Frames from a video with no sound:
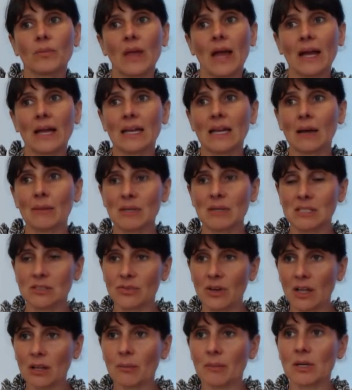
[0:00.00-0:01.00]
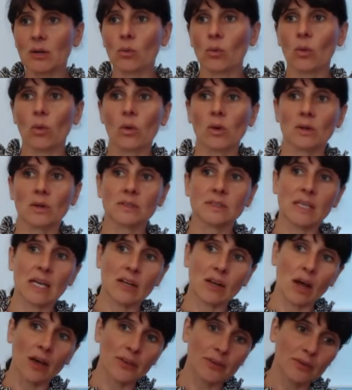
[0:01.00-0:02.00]
economic development awards
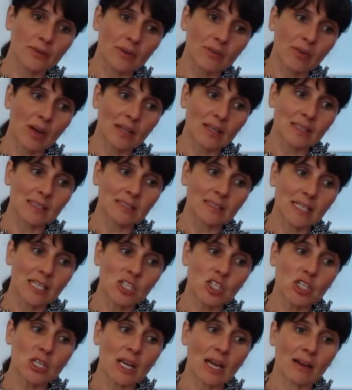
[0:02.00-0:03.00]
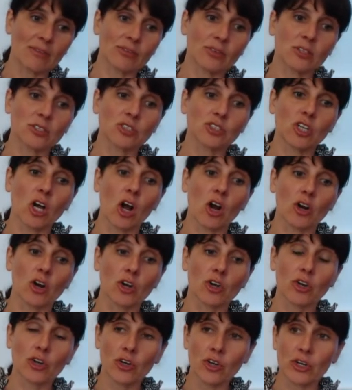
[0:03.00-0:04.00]
and other revitalization efforts are
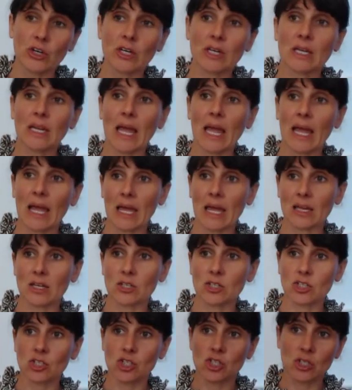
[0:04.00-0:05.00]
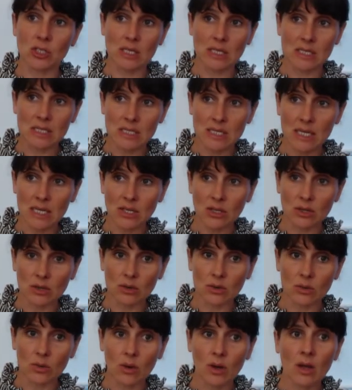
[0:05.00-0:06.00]
good and should
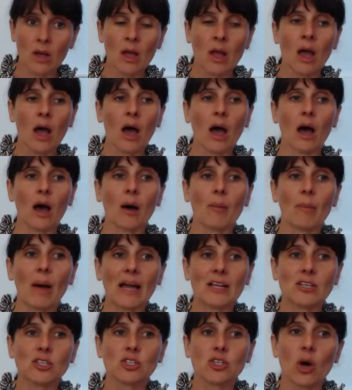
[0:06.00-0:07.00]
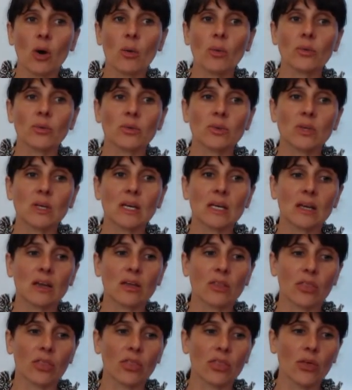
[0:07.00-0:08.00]
continue. Um, I don't
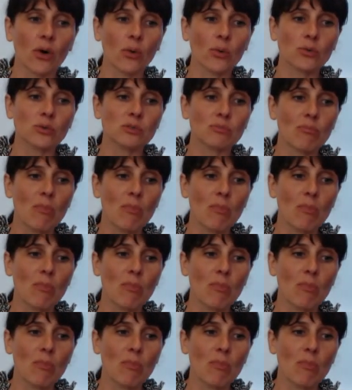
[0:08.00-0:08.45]
think those